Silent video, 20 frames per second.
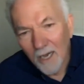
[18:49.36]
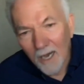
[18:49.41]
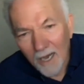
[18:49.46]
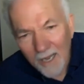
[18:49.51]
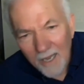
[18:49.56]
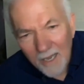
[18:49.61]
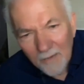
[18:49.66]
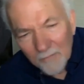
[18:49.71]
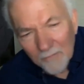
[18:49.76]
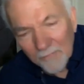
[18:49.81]

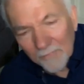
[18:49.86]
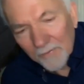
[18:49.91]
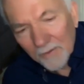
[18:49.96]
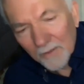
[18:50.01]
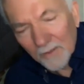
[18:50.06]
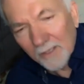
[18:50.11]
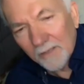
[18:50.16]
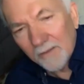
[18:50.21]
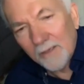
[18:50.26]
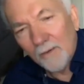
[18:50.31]
I have a
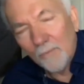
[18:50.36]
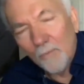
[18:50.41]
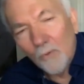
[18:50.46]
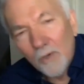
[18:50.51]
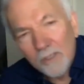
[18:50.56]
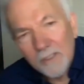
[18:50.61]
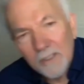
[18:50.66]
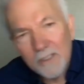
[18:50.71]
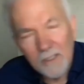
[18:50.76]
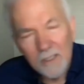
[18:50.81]
feeling that
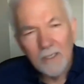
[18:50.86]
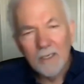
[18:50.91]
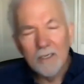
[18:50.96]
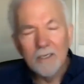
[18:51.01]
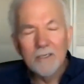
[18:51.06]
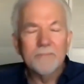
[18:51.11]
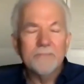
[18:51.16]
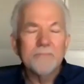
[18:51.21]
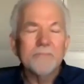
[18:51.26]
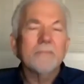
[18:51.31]
once,
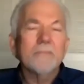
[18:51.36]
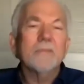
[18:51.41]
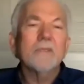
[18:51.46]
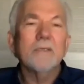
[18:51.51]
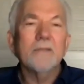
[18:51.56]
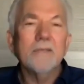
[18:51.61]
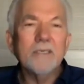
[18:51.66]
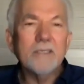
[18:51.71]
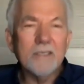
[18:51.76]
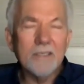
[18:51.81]

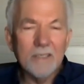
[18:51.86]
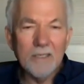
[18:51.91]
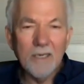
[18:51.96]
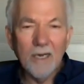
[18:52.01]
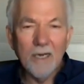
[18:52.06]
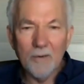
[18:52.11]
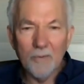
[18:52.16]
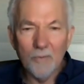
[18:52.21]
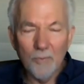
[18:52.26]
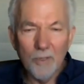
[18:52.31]
this is
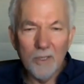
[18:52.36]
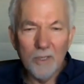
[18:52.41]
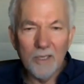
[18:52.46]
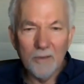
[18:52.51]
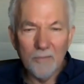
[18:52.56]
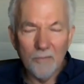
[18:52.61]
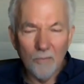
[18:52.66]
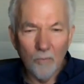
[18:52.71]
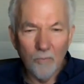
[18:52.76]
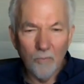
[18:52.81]
not a
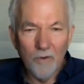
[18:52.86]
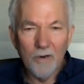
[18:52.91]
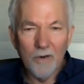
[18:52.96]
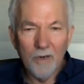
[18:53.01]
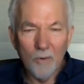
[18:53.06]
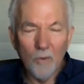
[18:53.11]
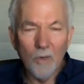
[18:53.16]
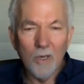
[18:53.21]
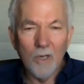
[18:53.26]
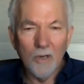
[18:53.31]
really
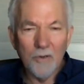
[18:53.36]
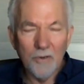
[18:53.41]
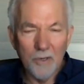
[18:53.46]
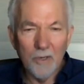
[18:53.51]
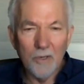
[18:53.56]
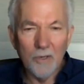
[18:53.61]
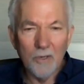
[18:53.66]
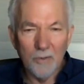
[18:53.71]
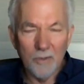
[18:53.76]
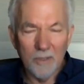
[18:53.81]
very well
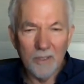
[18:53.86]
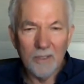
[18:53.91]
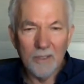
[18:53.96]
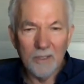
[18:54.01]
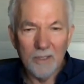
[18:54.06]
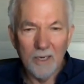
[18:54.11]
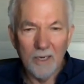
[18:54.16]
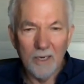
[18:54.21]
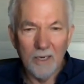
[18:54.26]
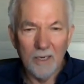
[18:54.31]

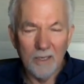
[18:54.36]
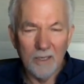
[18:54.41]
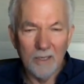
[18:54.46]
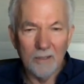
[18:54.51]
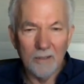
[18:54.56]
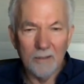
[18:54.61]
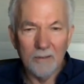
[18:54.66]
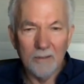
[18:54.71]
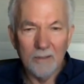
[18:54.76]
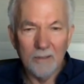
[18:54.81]
known,
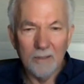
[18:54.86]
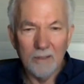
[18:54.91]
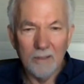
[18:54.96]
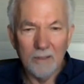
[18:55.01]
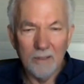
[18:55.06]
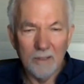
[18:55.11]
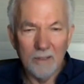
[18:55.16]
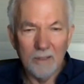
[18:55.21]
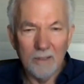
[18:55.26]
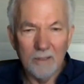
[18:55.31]

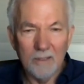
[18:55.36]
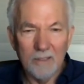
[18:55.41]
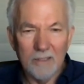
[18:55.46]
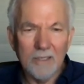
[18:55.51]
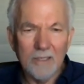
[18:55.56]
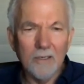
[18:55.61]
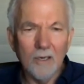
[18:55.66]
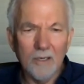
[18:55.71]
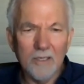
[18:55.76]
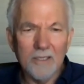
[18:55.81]

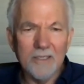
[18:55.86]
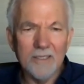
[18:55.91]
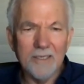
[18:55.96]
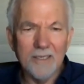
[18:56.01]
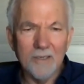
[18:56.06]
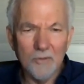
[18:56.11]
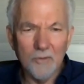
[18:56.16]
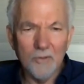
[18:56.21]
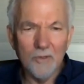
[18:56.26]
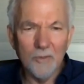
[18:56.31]
is it called a
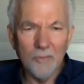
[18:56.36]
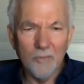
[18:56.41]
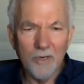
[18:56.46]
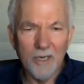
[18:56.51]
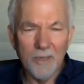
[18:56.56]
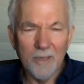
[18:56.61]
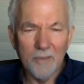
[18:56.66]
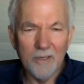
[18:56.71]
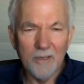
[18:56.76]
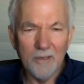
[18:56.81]

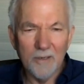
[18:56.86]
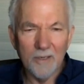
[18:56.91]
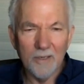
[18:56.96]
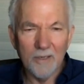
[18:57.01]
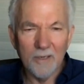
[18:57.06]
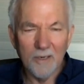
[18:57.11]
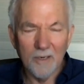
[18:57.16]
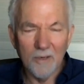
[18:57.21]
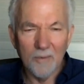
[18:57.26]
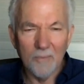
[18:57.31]
syndrome, Raymond,
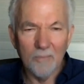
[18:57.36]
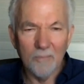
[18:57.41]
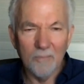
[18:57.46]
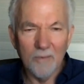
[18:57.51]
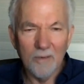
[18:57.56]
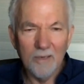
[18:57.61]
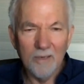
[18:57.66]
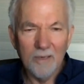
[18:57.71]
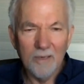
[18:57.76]
or